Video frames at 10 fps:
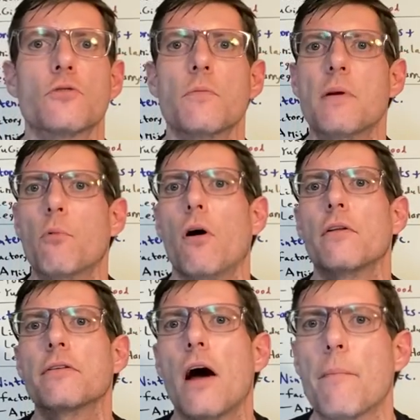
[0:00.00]
with people all
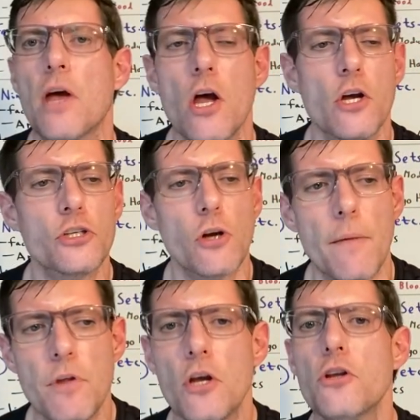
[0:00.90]
the time.
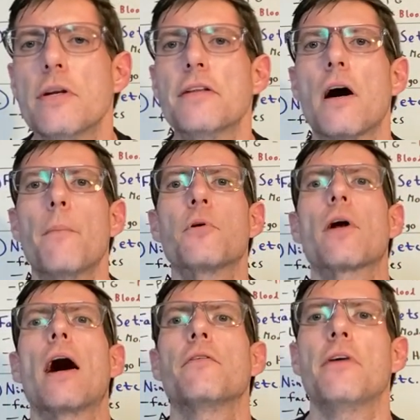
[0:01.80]
Sean, you need to up your
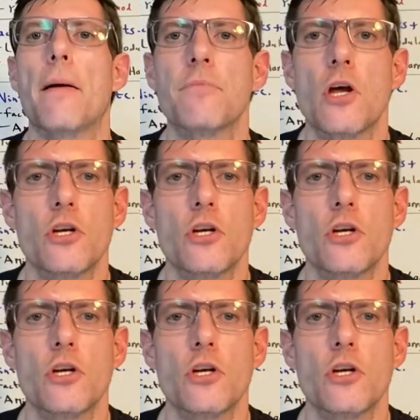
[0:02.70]
content.